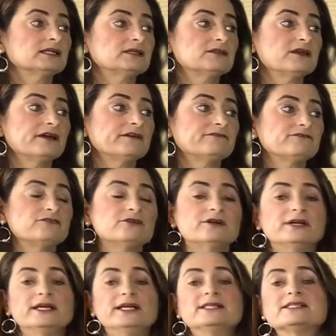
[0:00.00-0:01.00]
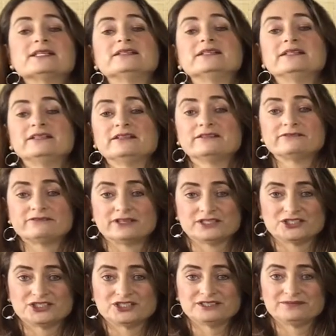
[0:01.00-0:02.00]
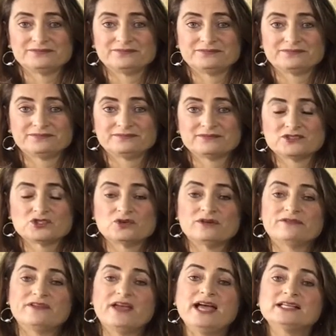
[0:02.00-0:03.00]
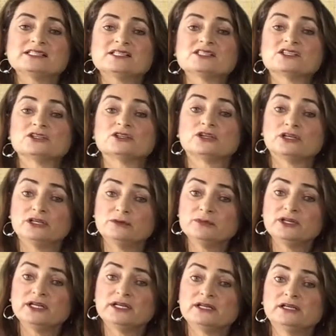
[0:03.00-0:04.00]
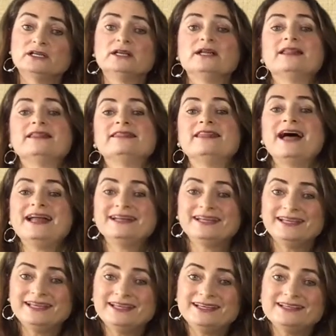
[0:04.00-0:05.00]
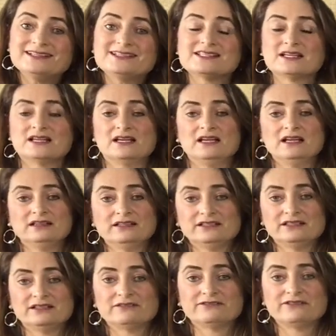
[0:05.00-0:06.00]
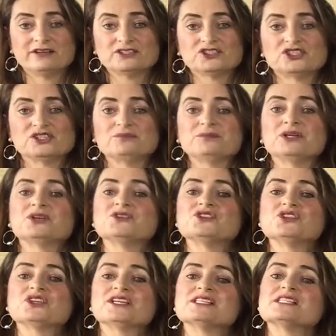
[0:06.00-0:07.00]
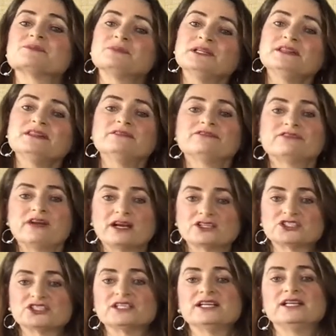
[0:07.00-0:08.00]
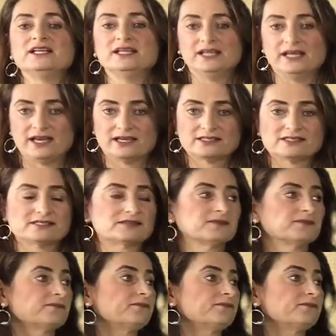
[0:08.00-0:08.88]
Therefore, it's a linear function. So if x is a non numerator, that is a linear function because you can split the fraction in the x.